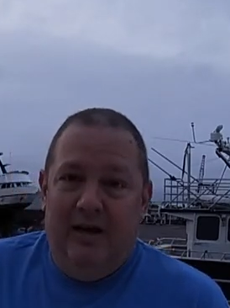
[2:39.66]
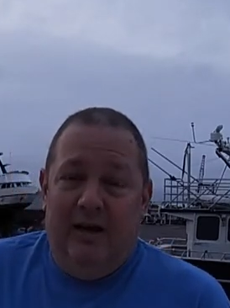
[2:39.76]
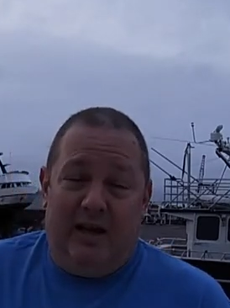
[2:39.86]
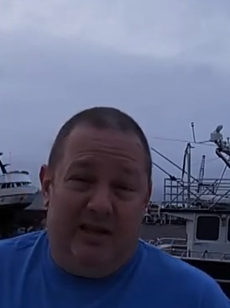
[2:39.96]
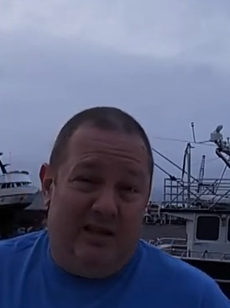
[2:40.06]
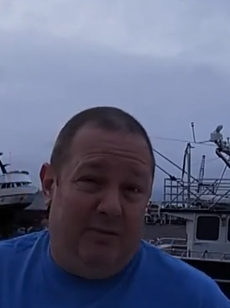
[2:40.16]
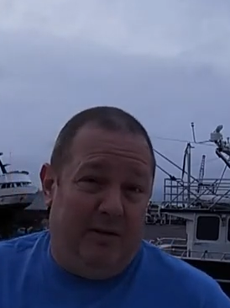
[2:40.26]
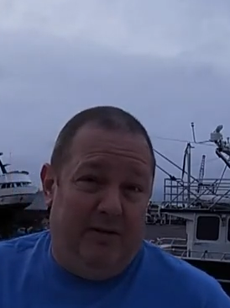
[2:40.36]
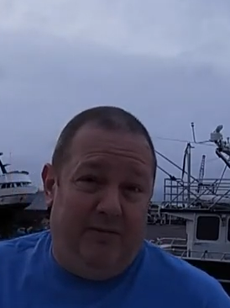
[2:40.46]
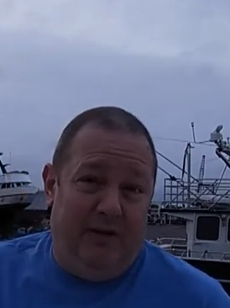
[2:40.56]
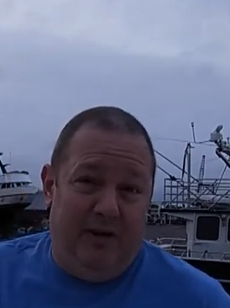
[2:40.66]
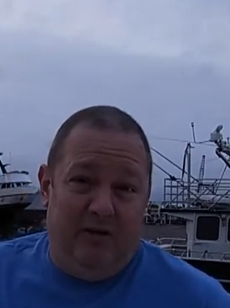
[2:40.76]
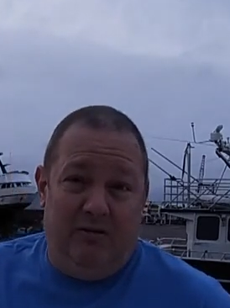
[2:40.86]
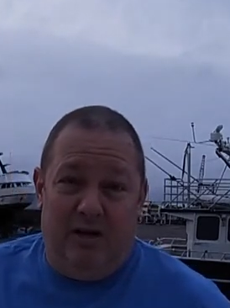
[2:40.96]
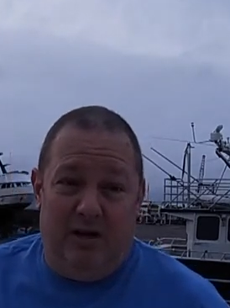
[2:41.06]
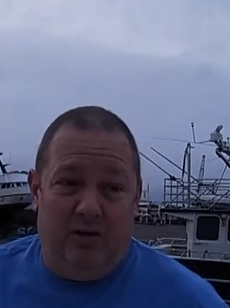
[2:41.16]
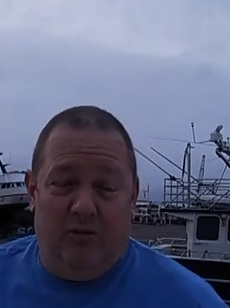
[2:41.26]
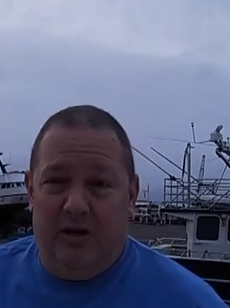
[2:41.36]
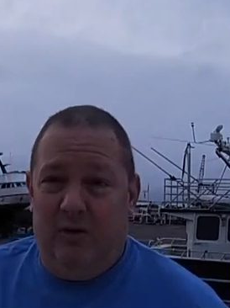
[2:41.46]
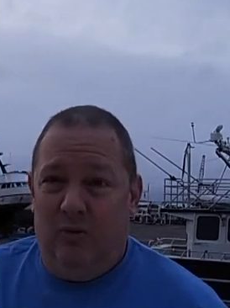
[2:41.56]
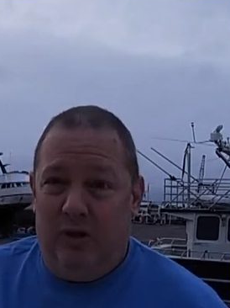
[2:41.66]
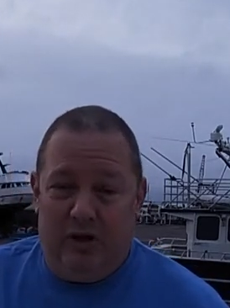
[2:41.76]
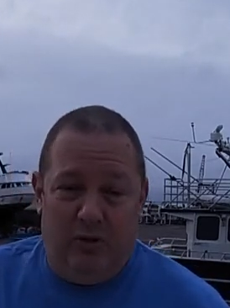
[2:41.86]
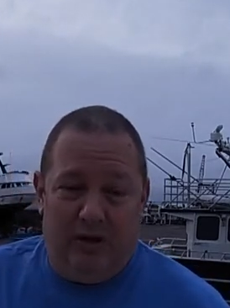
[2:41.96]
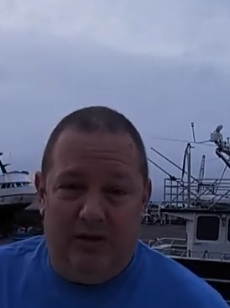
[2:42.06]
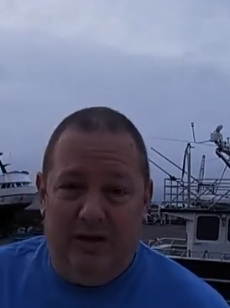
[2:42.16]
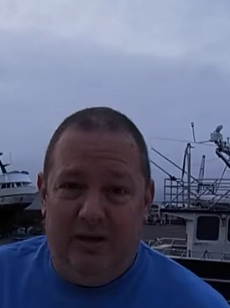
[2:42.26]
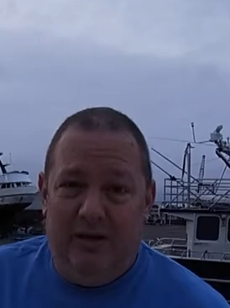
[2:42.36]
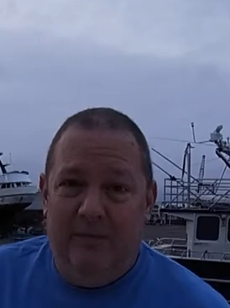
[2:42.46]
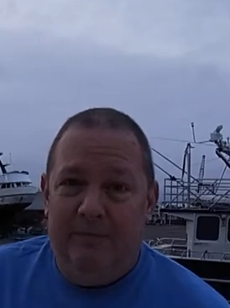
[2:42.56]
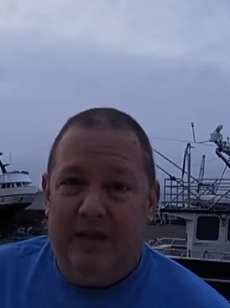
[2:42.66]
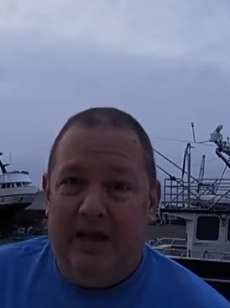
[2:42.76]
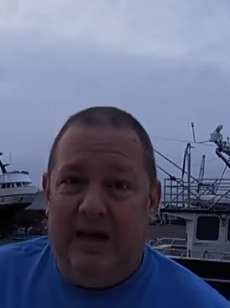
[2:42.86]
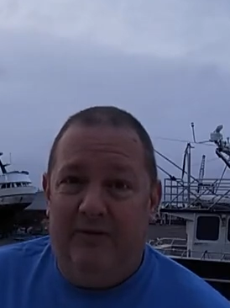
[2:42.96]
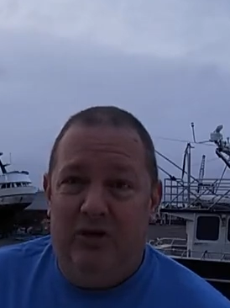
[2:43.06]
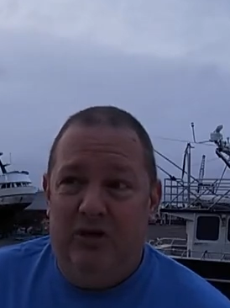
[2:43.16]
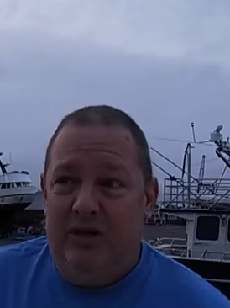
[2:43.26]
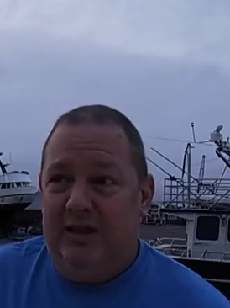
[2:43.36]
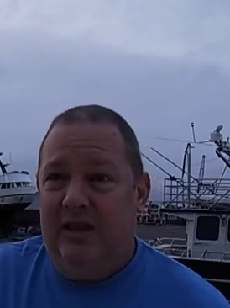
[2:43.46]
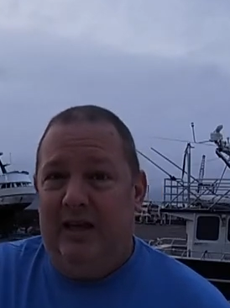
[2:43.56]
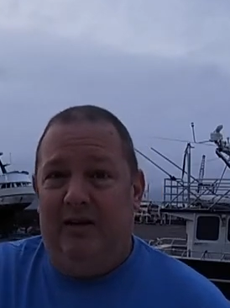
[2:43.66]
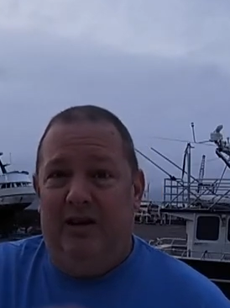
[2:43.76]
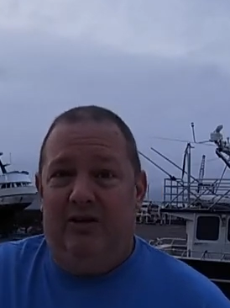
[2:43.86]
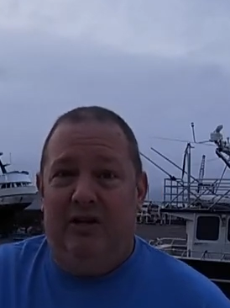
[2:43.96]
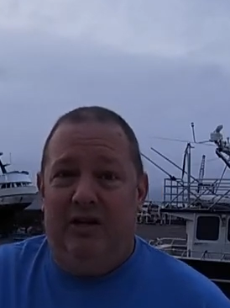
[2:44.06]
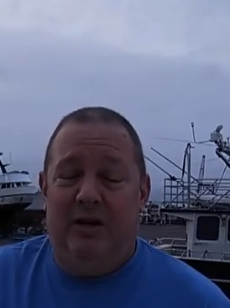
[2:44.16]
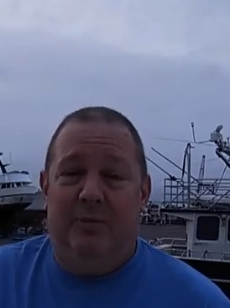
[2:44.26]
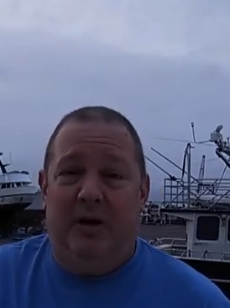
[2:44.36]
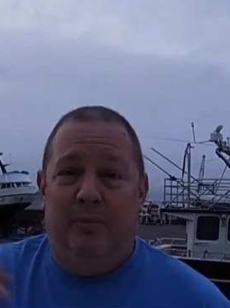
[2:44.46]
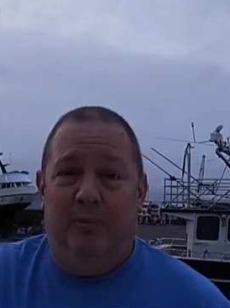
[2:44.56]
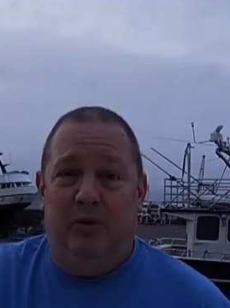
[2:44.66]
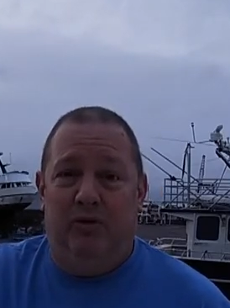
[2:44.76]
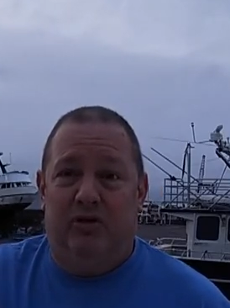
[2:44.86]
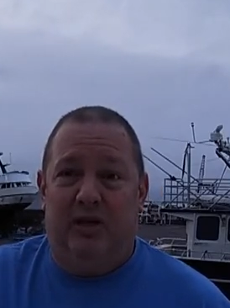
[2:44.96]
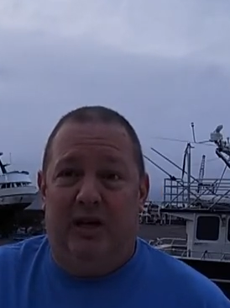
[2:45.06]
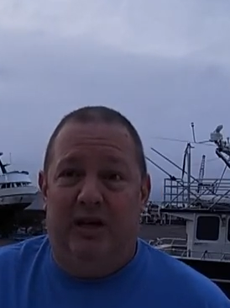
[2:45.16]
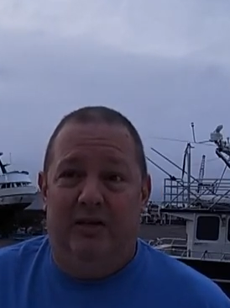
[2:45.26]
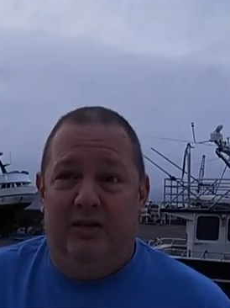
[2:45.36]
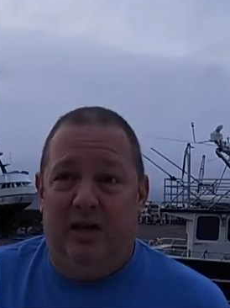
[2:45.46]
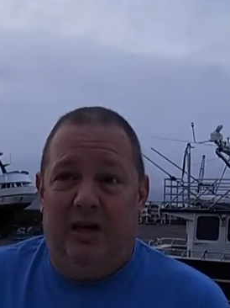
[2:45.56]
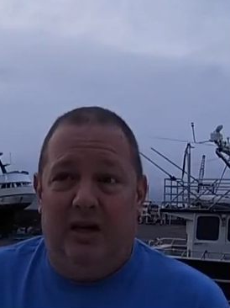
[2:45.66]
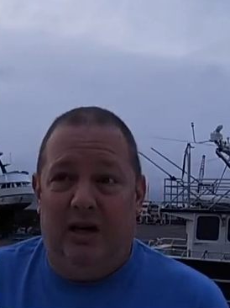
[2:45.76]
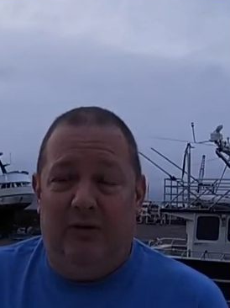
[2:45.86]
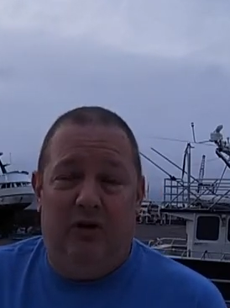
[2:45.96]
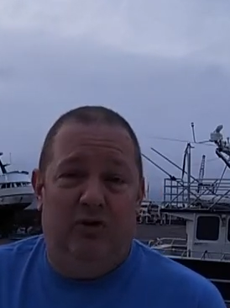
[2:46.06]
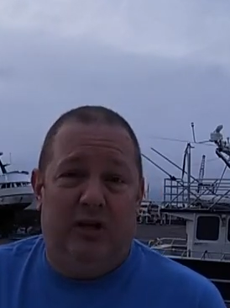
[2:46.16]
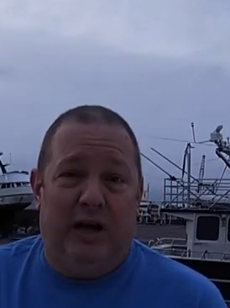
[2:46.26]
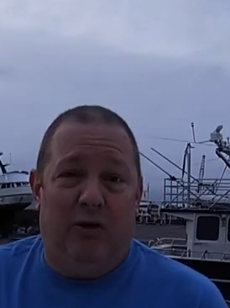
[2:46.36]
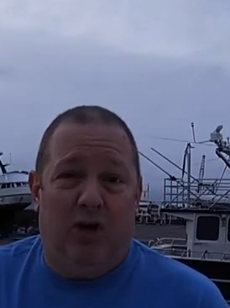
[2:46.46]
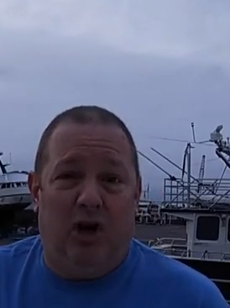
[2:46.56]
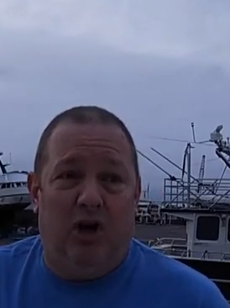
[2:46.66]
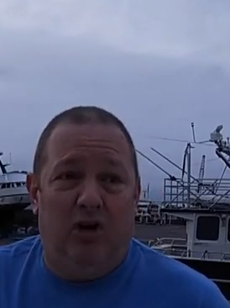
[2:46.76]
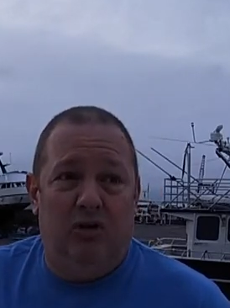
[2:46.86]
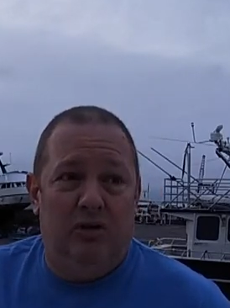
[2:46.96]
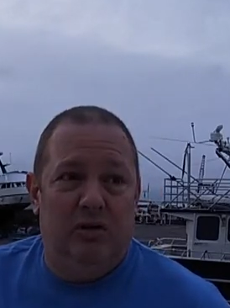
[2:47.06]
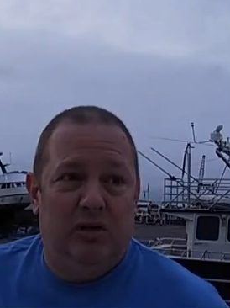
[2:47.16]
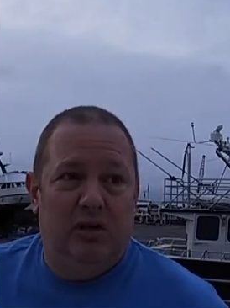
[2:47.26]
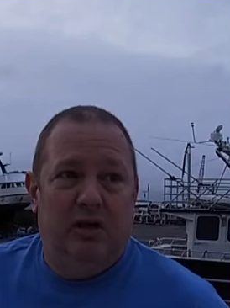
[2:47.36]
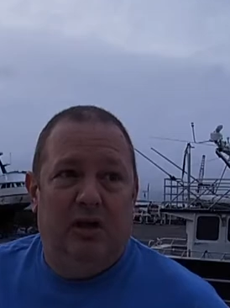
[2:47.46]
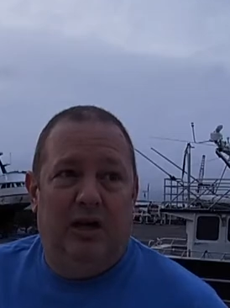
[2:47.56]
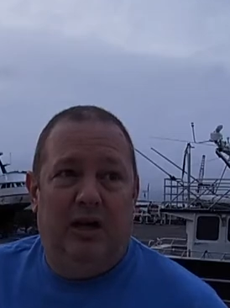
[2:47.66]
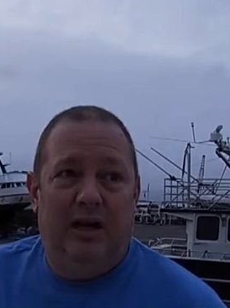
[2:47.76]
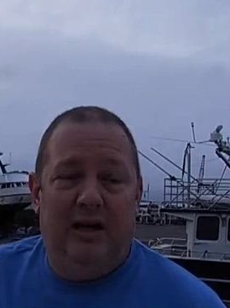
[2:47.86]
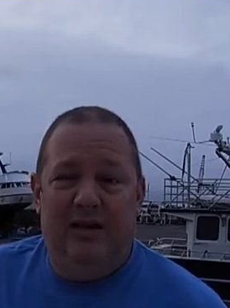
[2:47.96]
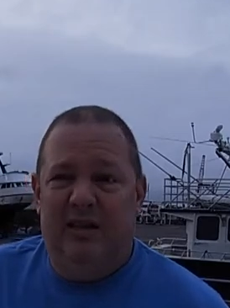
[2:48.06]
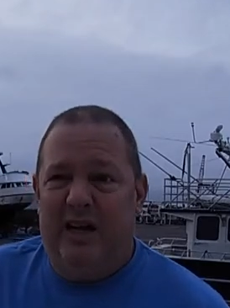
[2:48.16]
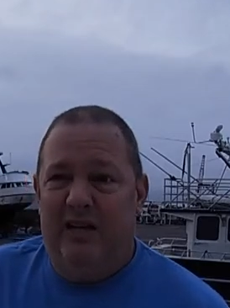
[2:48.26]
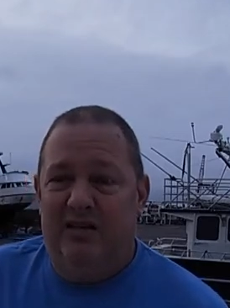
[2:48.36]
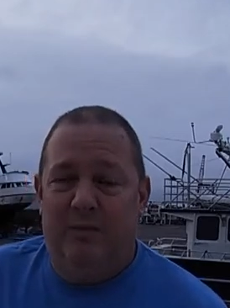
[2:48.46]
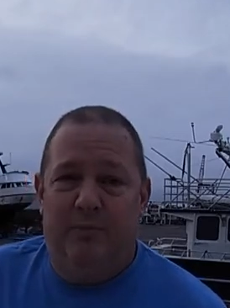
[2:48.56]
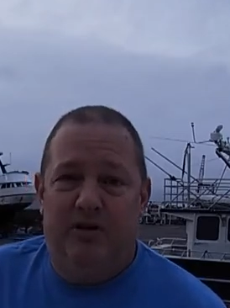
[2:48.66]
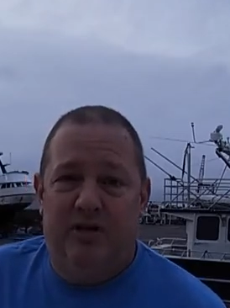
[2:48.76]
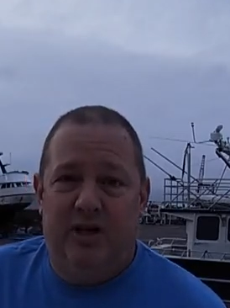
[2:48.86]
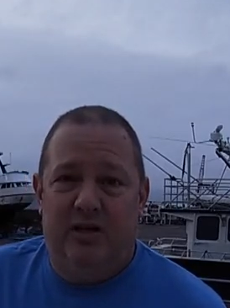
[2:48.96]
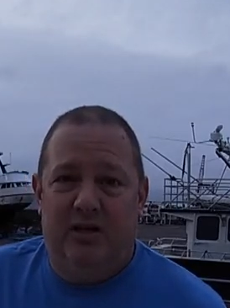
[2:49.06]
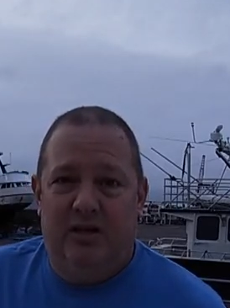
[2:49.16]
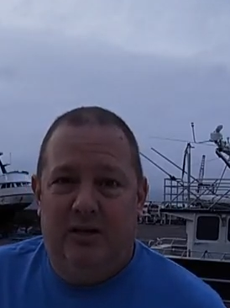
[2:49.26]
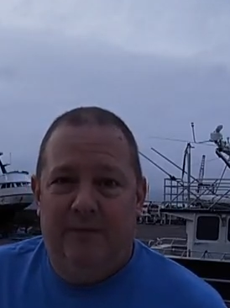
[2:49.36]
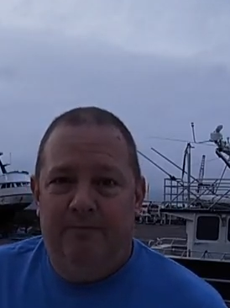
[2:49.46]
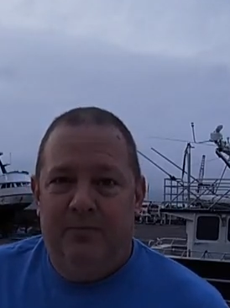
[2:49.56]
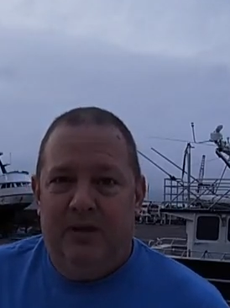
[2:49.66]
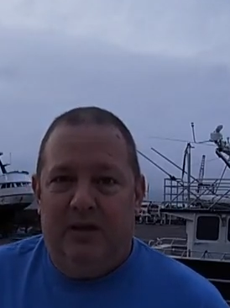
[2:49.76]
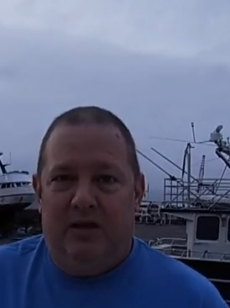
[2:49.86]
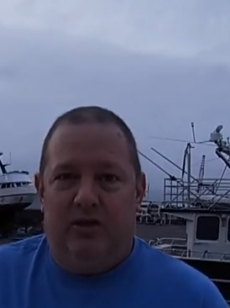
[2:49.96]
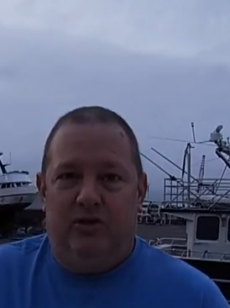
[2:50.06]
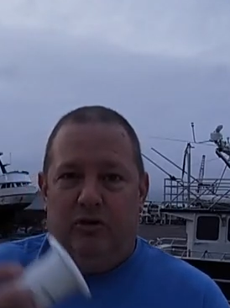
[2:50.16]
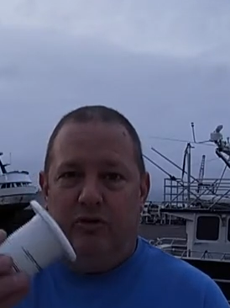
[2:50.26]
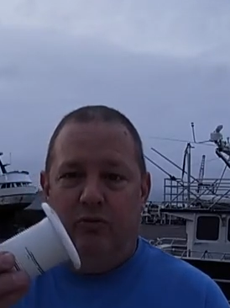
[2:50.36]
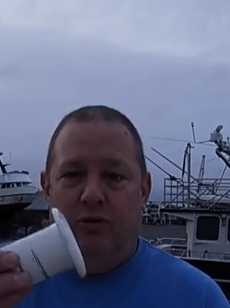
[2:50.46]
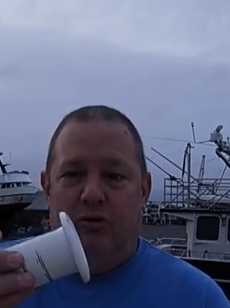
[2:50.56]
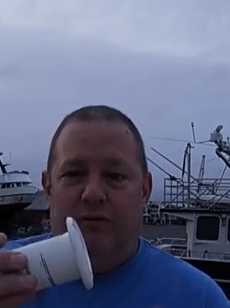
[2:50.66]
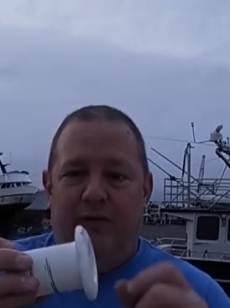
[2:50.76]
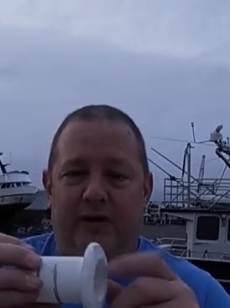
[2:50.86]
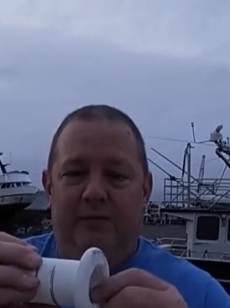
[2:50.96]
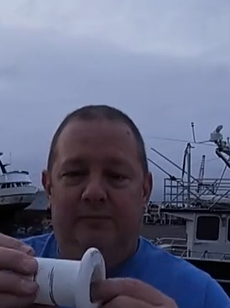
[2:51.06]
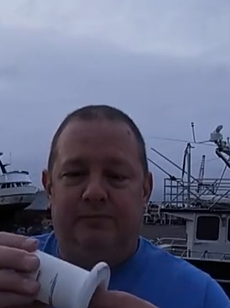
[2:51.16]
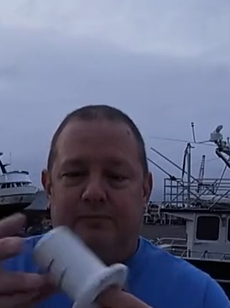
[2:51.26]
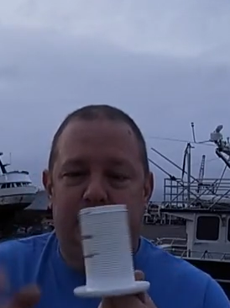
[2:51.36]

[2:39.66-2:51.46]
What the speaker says: Like I said in my video, I'm gonna go over again really quickly. After you get that area cleaned up on both sides, I would use alcohol, 90 some percent. Get your through hole fitting.